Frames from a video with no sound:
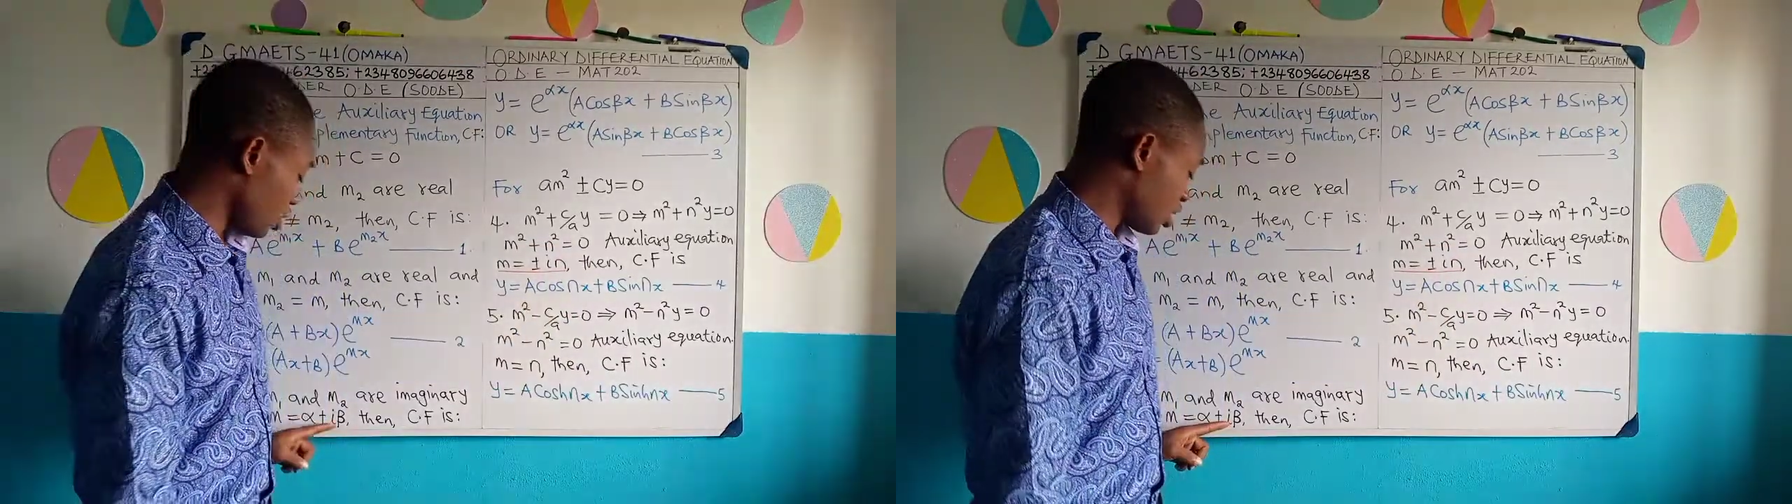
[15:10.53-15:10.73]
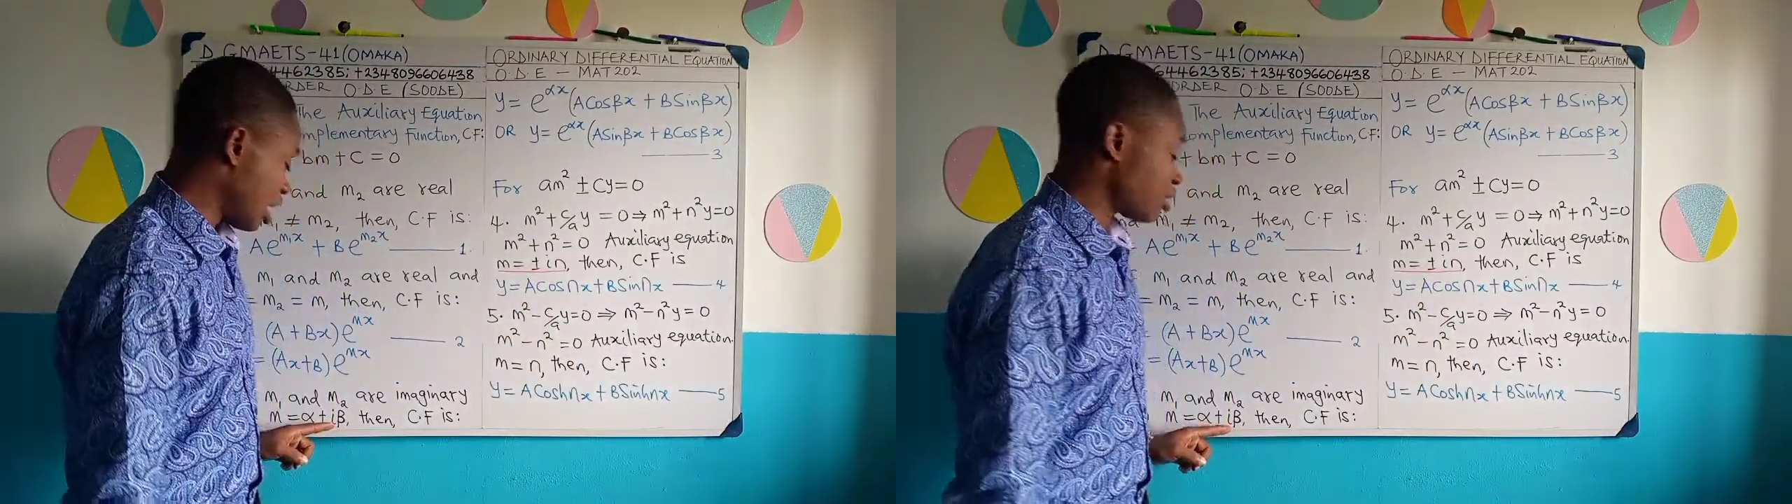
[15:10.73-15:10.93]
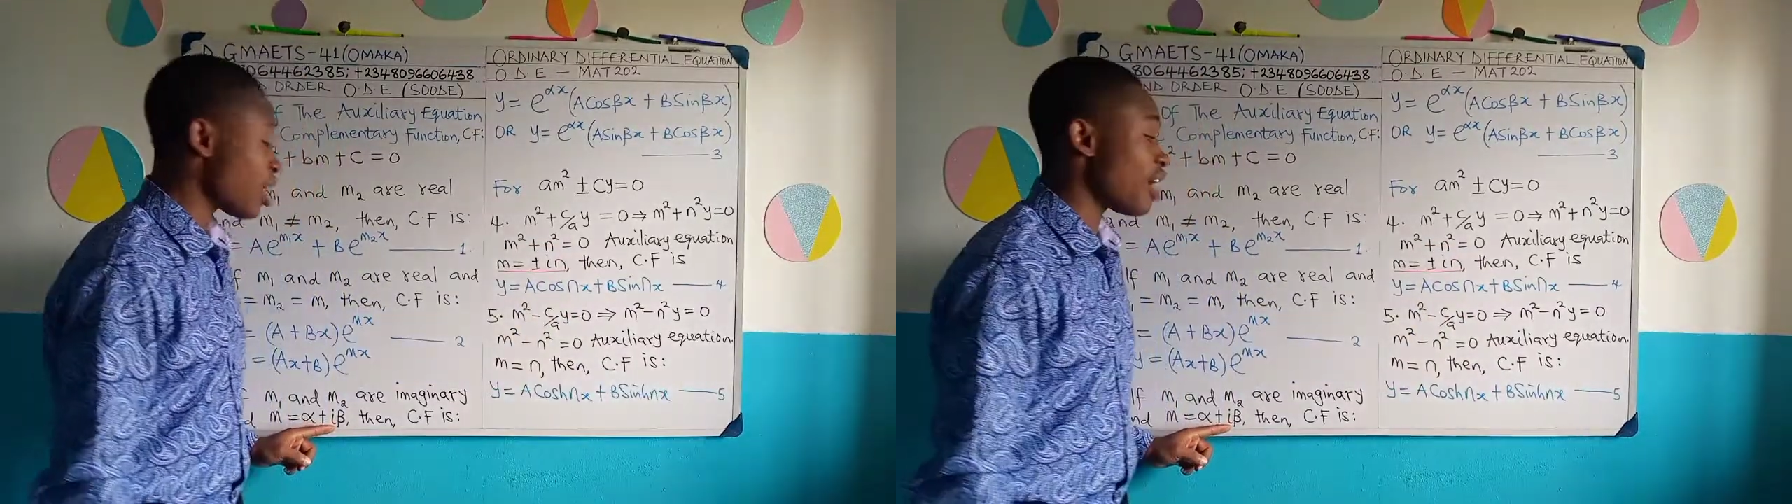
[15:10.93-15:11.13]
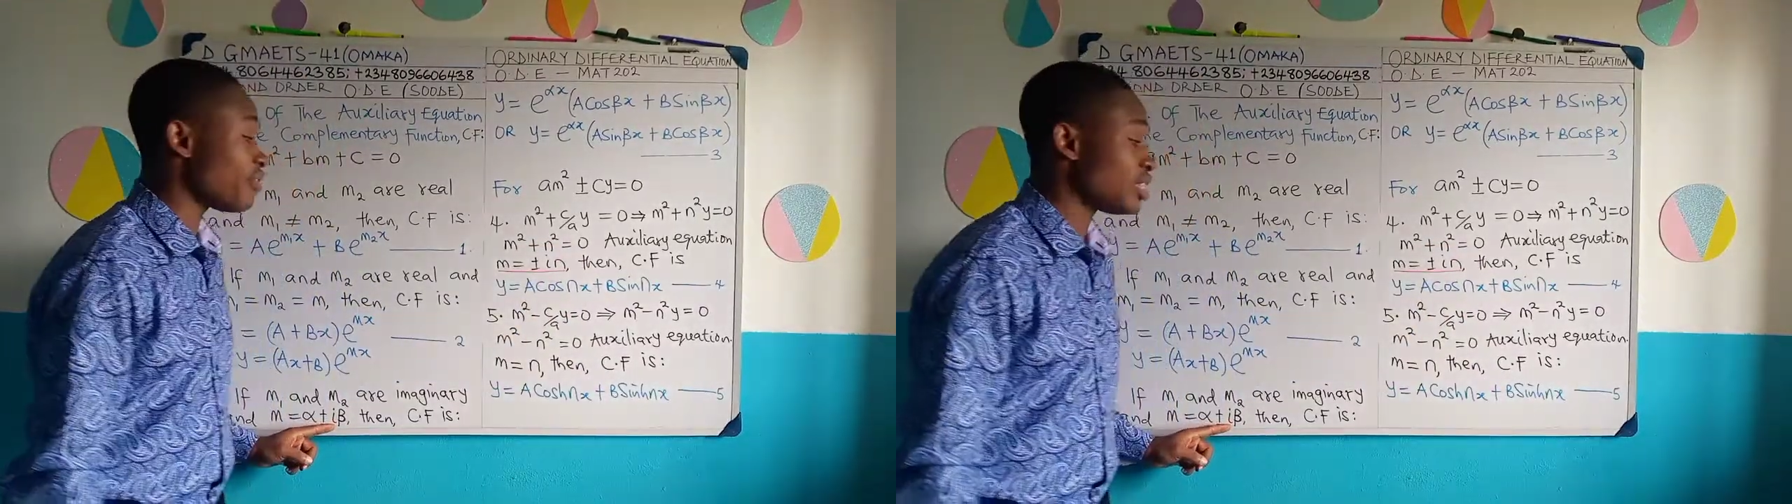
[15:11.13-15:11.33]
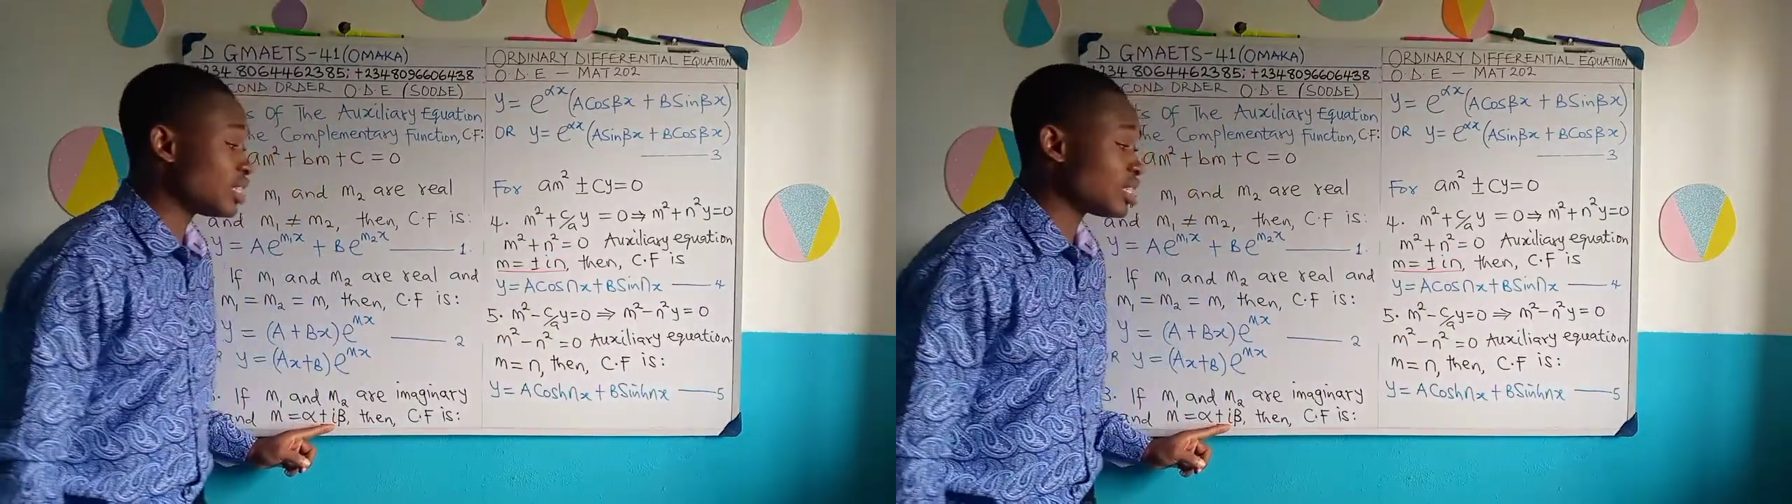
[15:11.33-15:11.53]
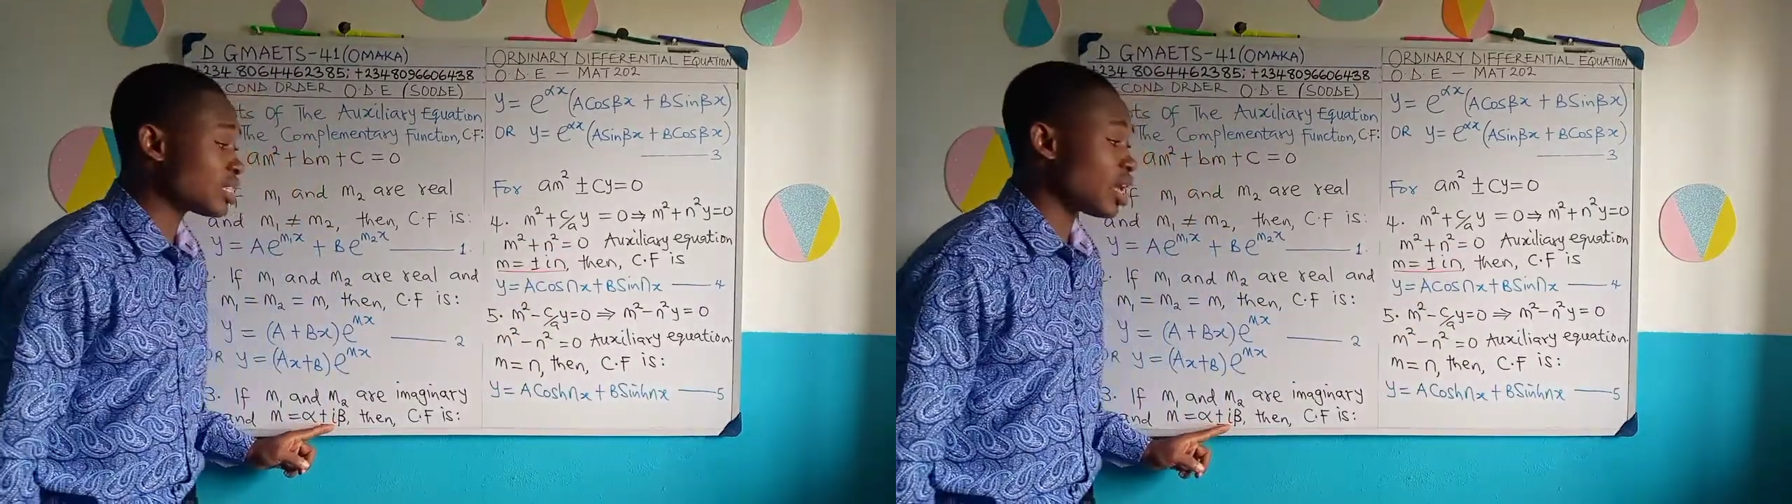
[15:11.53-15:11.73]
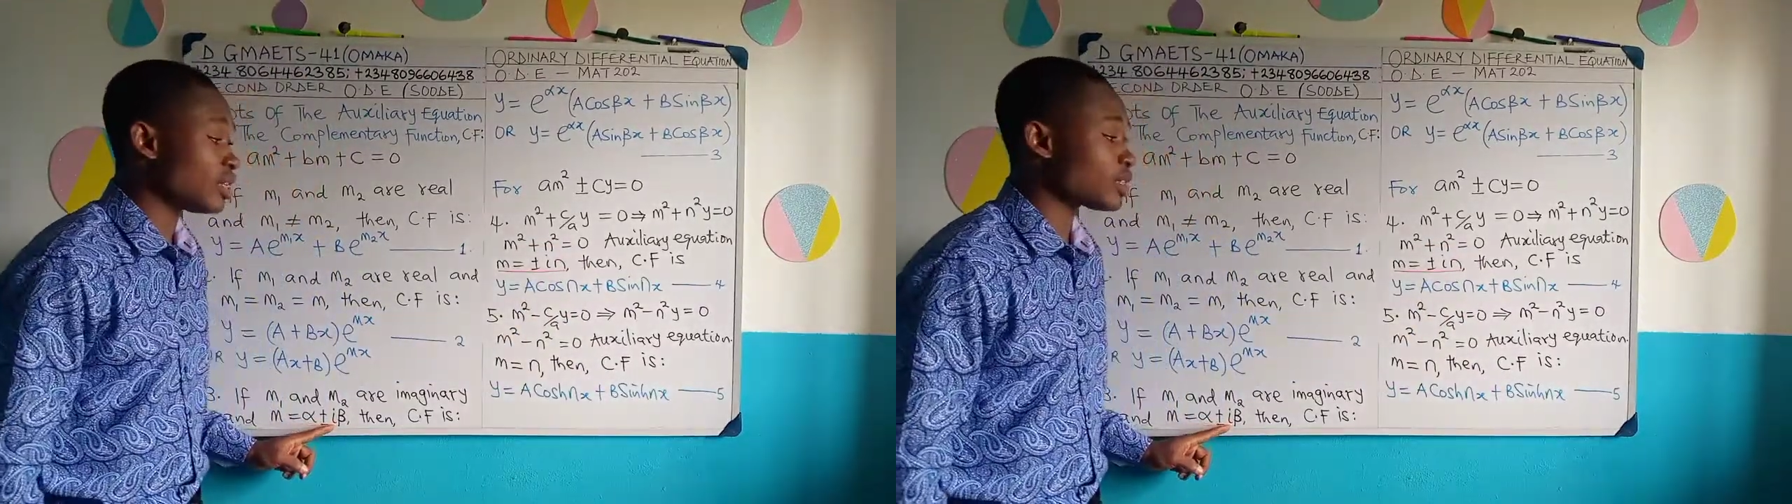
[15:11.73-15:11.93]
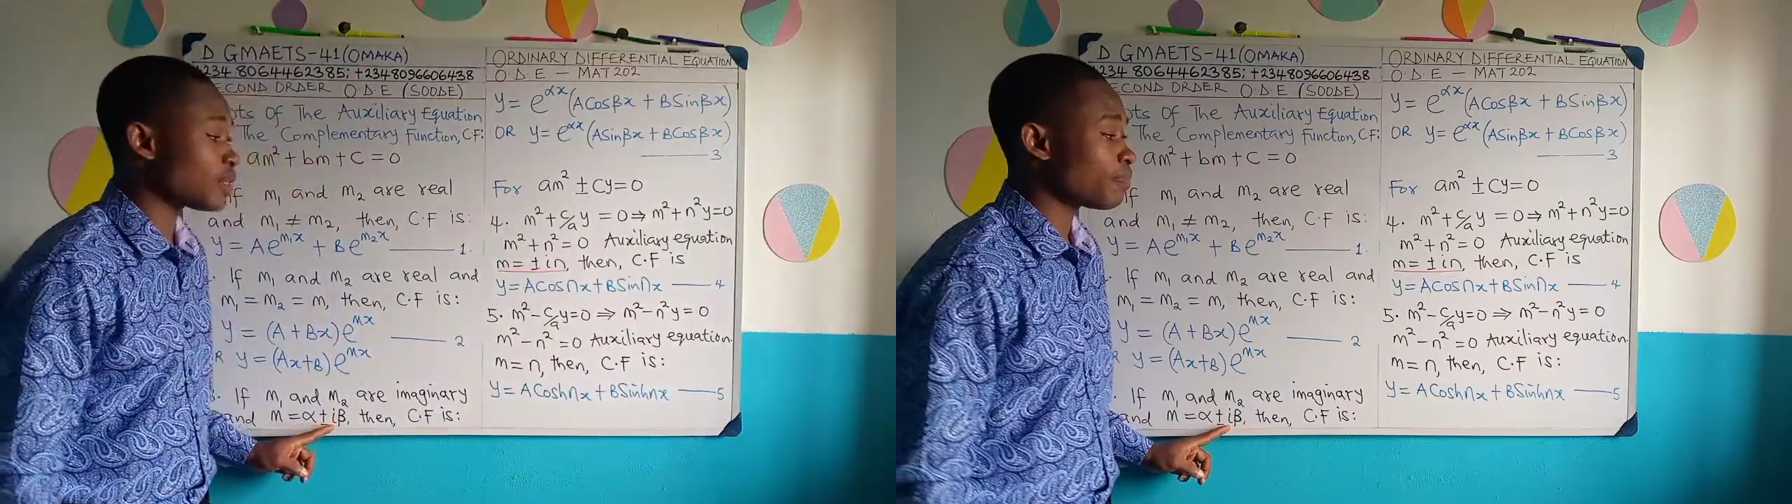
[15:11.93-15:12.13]
just like you have it in this
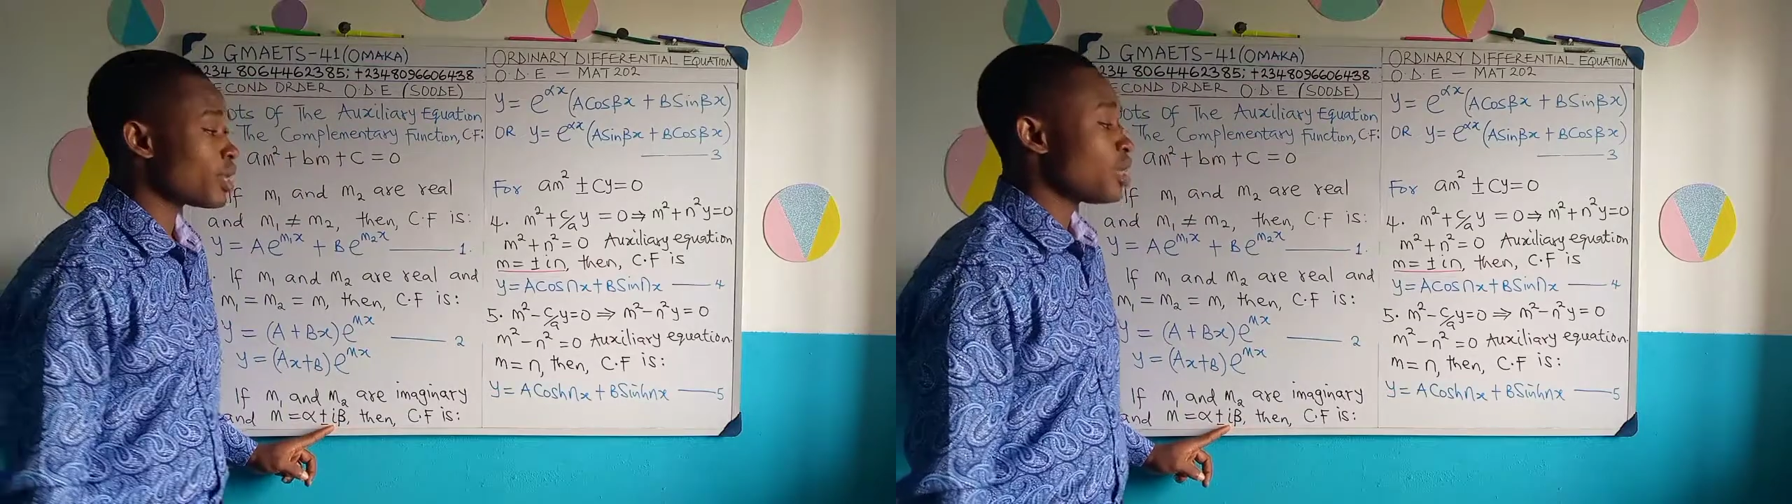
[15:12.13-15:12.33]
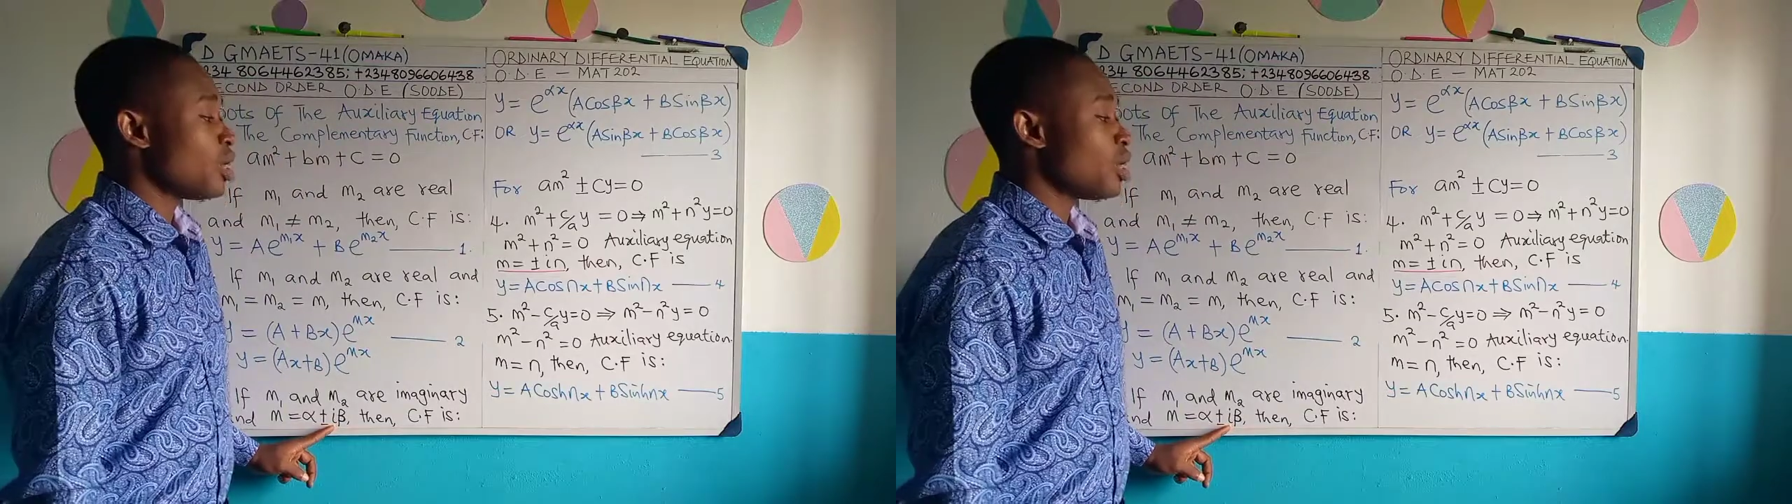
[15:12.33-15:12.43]
case.